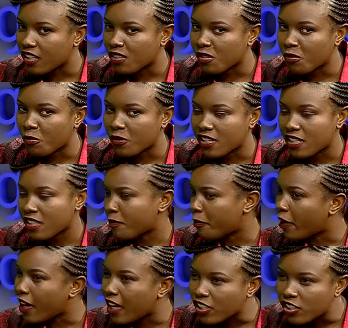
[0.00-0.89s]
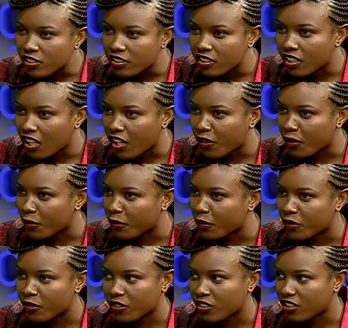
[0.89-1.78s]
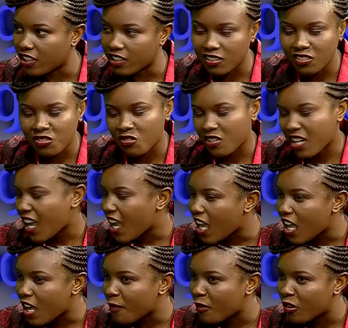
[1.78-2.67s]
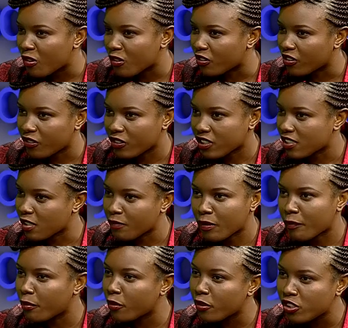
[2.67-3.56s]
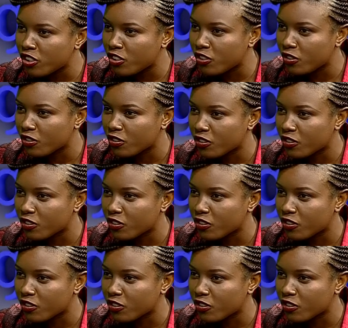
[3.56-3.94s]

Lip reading: So was it a passion or you had a dream or someone pushed you?